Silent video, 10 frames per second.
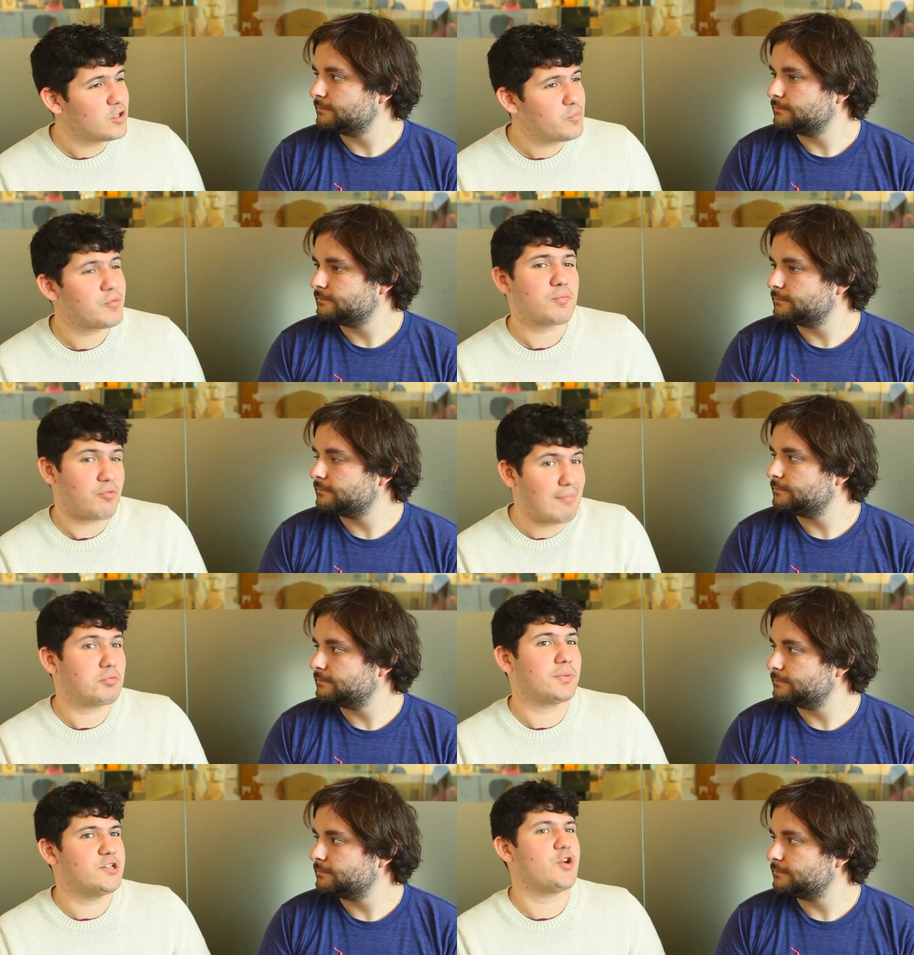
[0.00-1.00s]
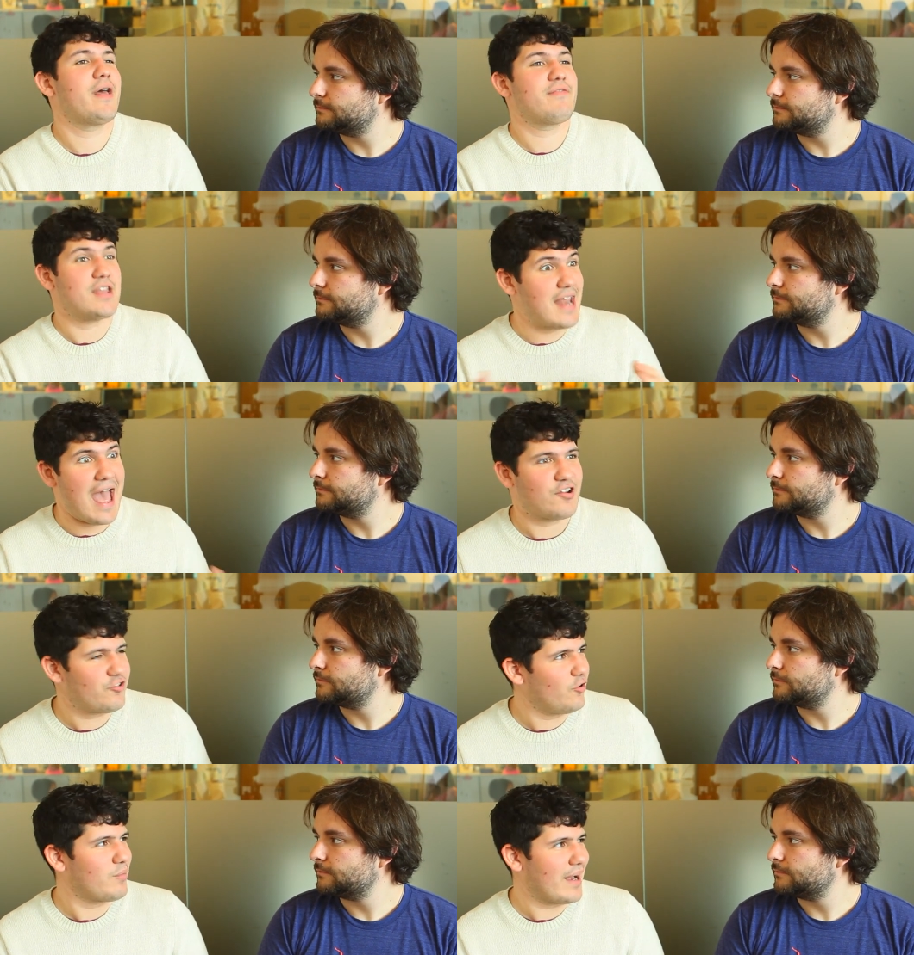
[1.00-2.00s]
Speaker 1: Looper, probably don't have the
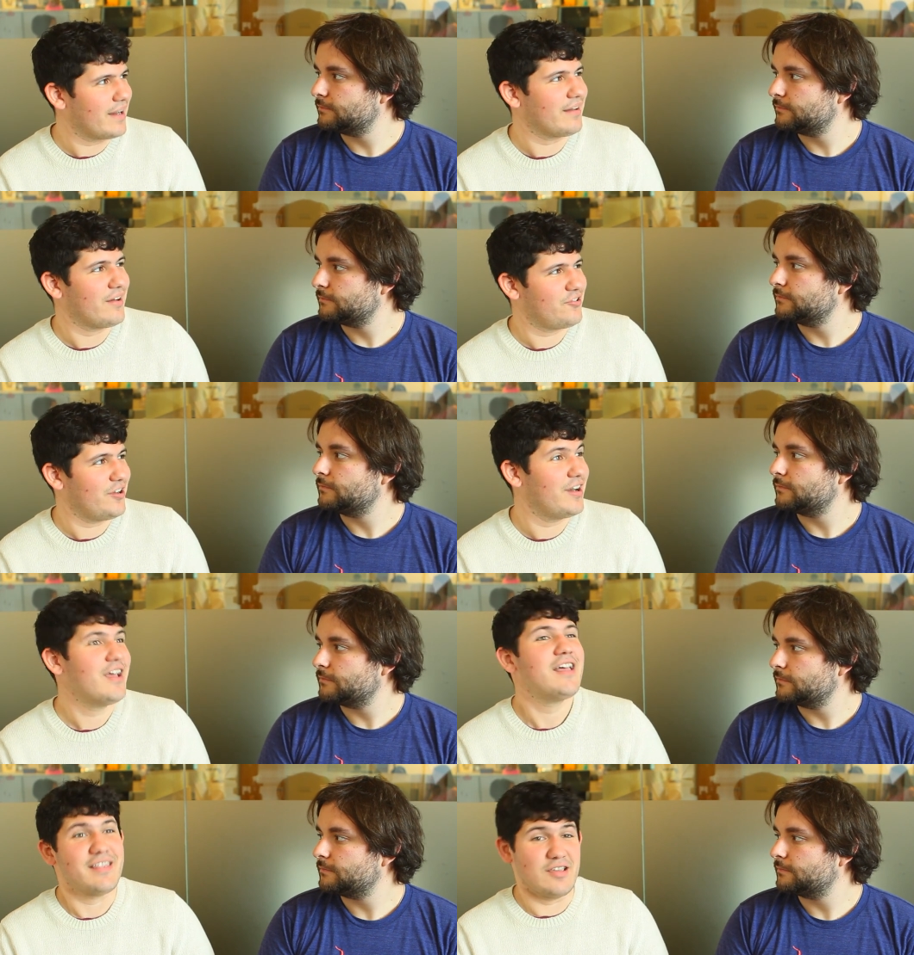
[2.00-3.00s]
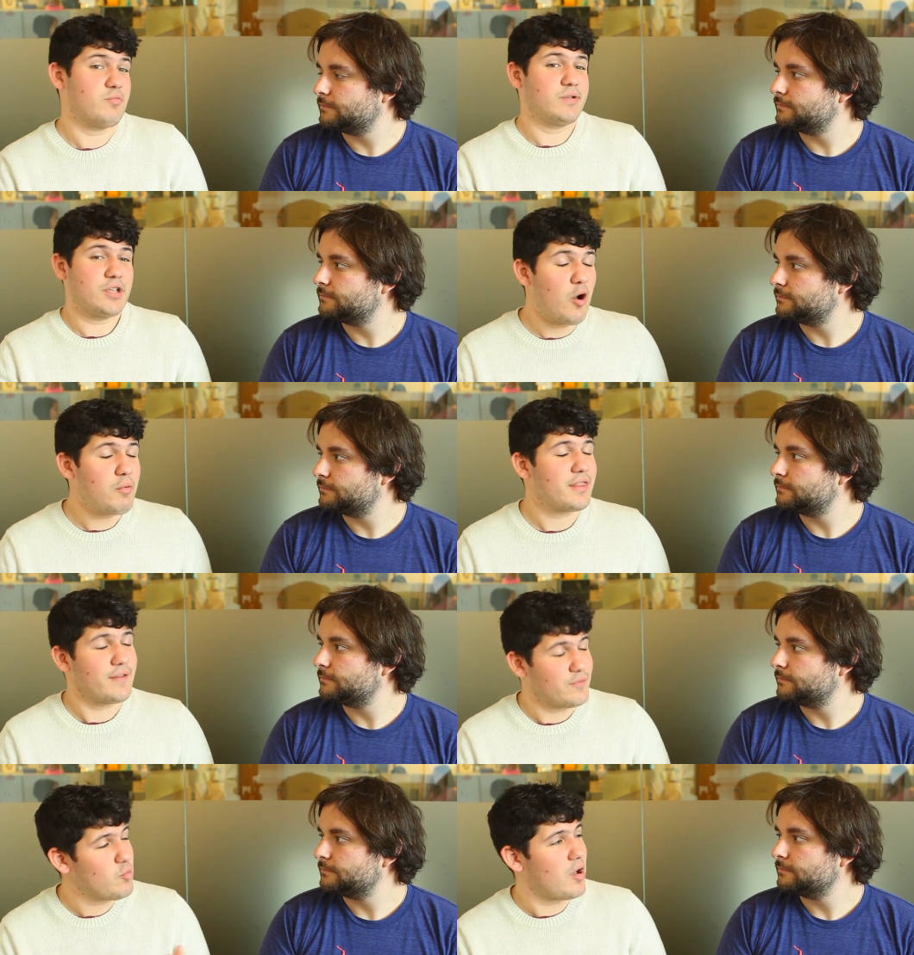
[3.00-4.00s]
national recognition that you would go with
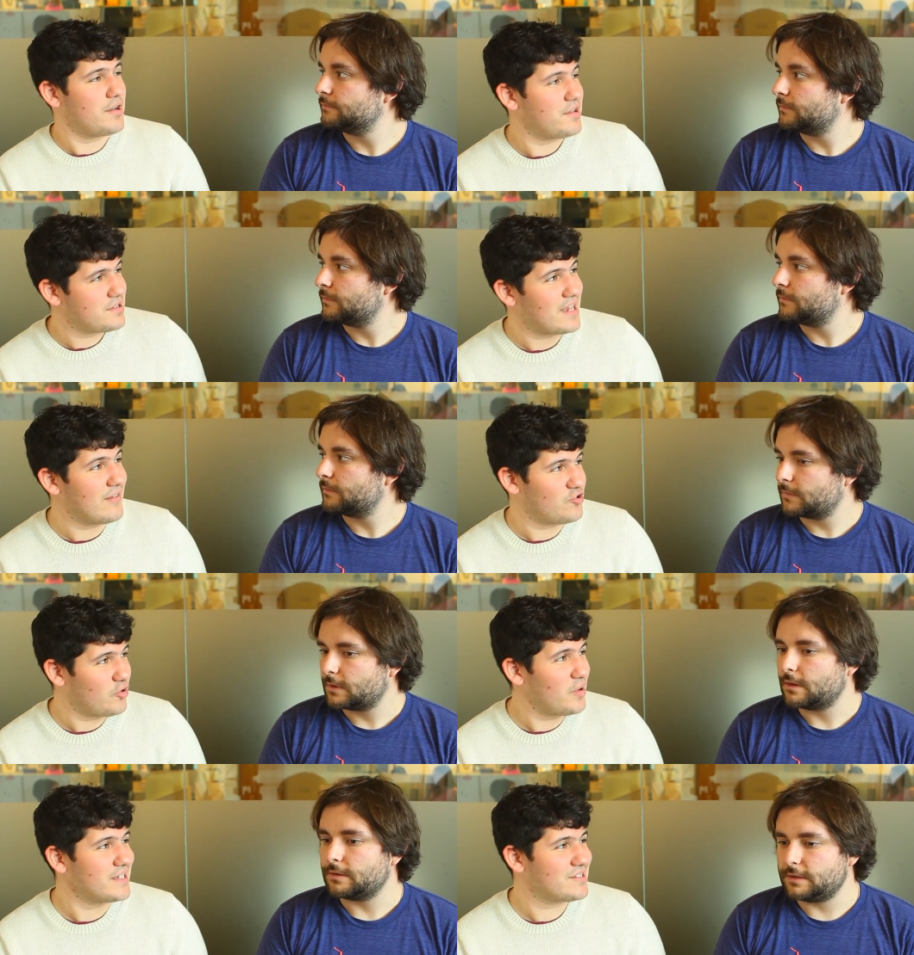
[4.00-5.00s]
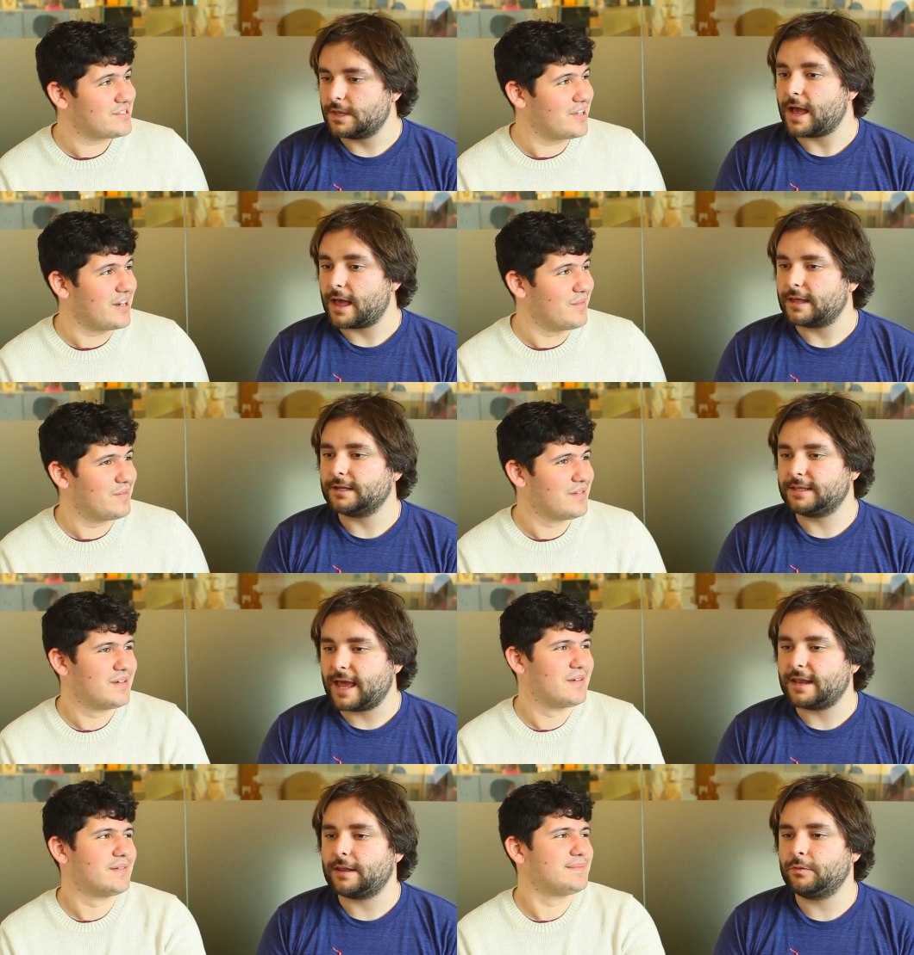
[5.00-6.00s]
if you wanted a safe choice. Yeah,
Speaker 2: and
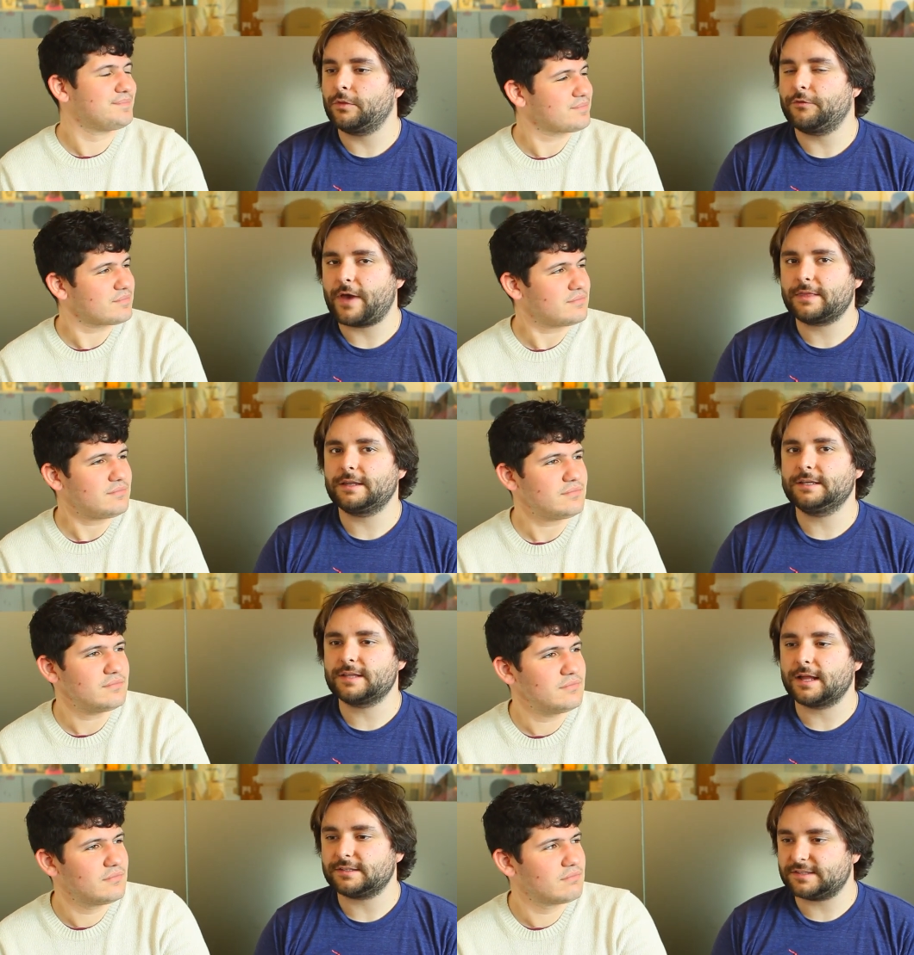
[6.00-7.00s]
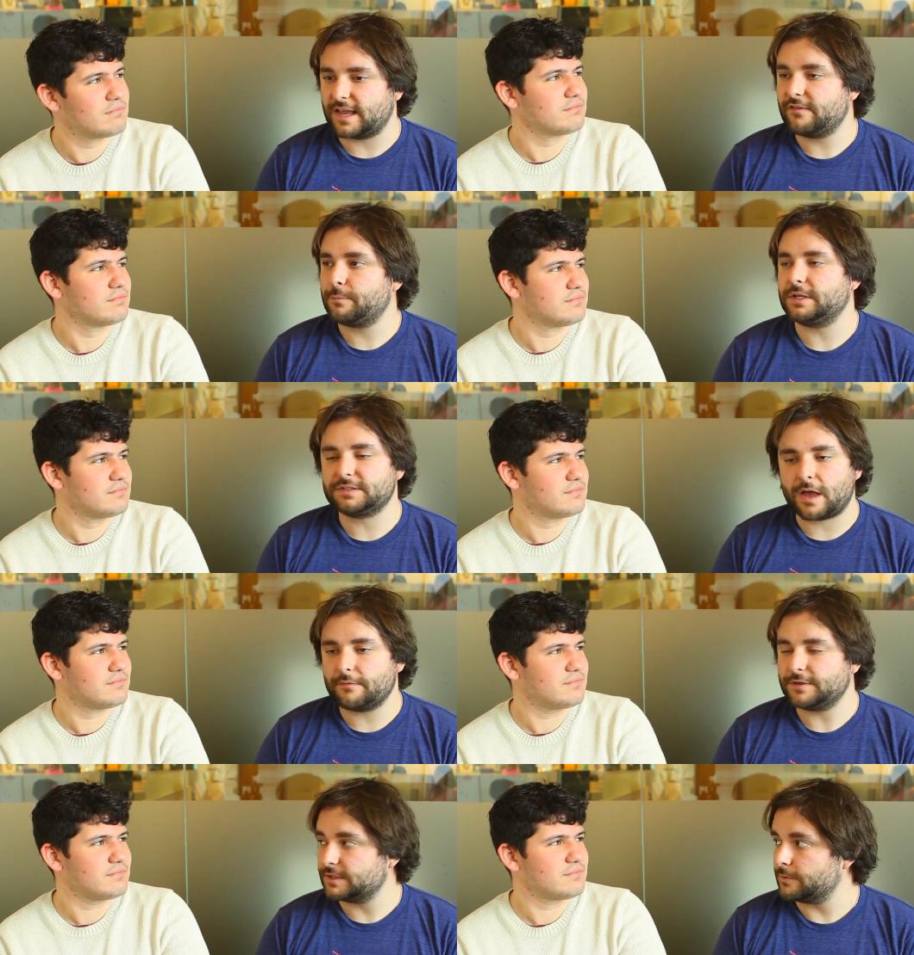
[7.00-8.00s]
again, and the fact that he's not safe, but he's
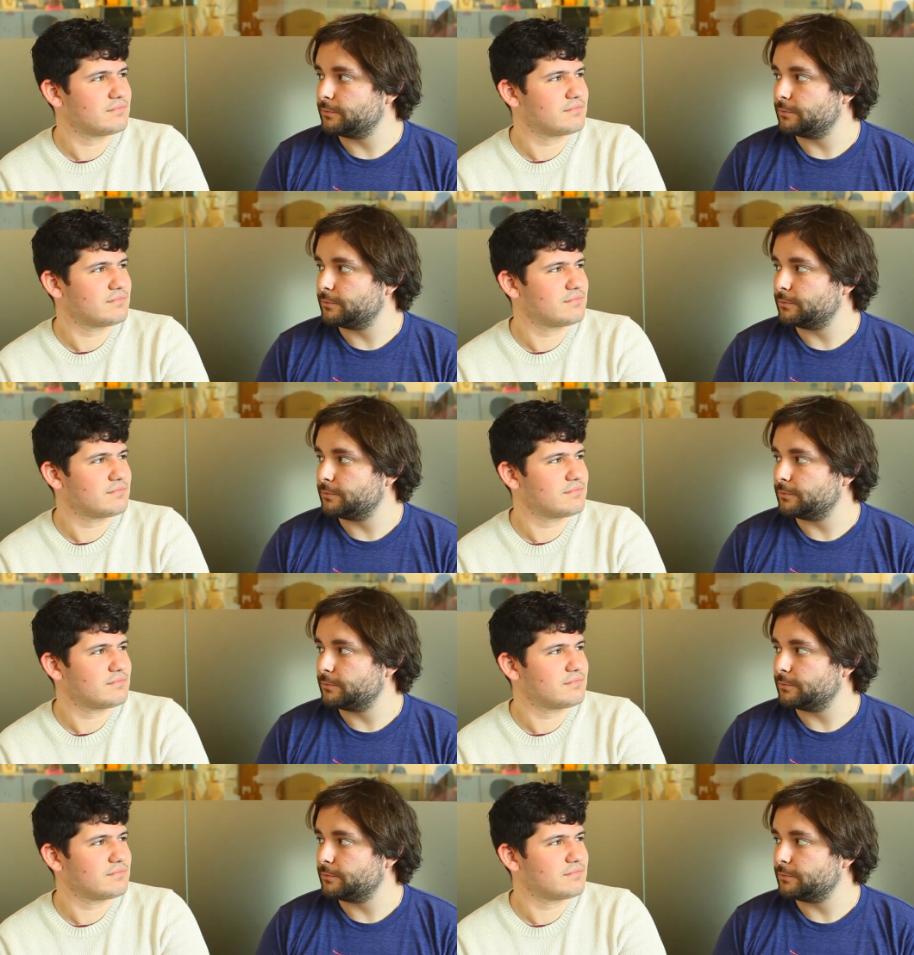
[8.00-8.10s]
obviously a